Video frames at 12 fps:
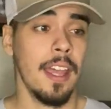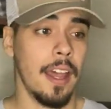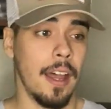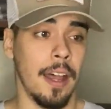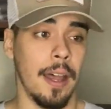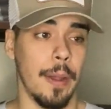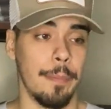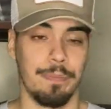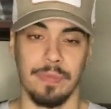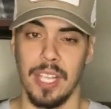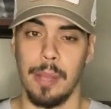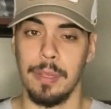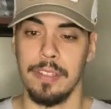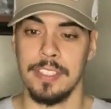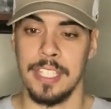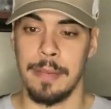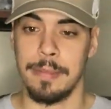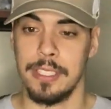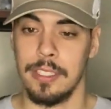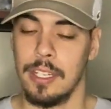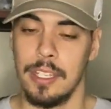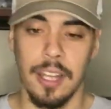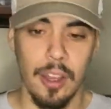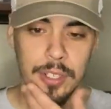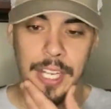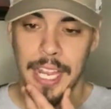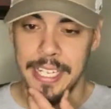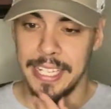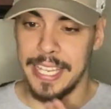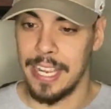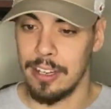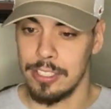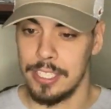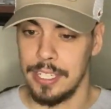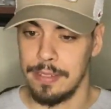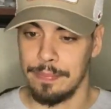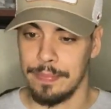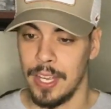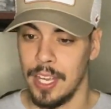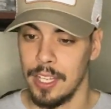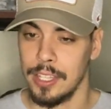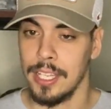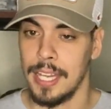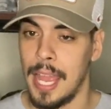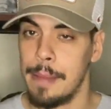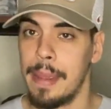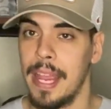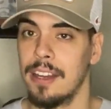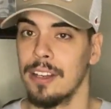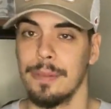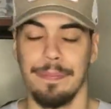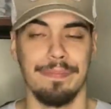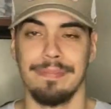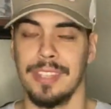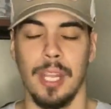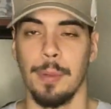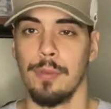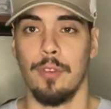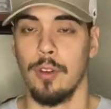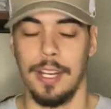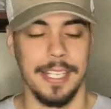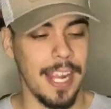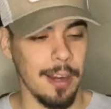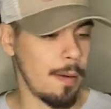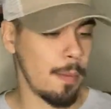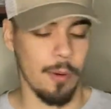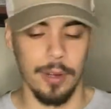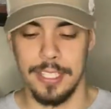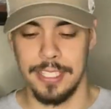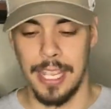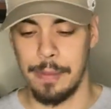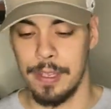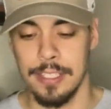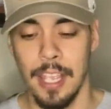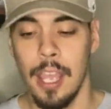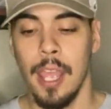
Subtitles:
I believe his name is not Nick Anderson, the linebacker, number 4. I can't remember what his name is.